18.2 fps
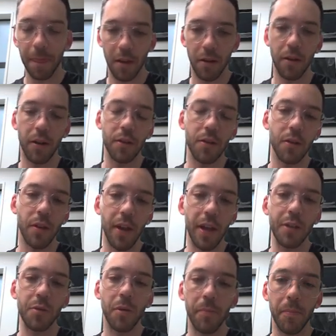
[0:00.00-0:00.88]
Right? So
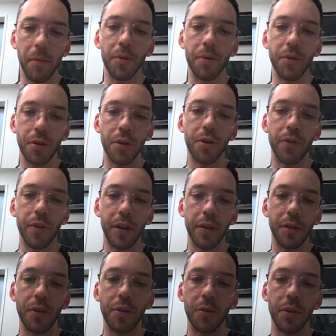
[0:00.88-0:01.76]
that's what Mohs surgery
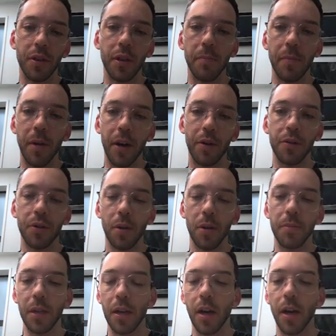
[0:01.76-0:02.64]
is. It's using the
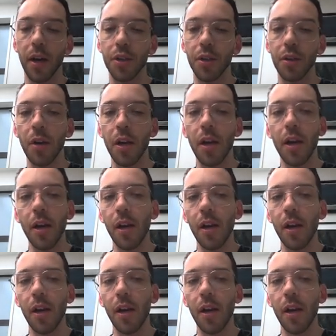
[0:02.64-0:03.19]
microscope to guide you.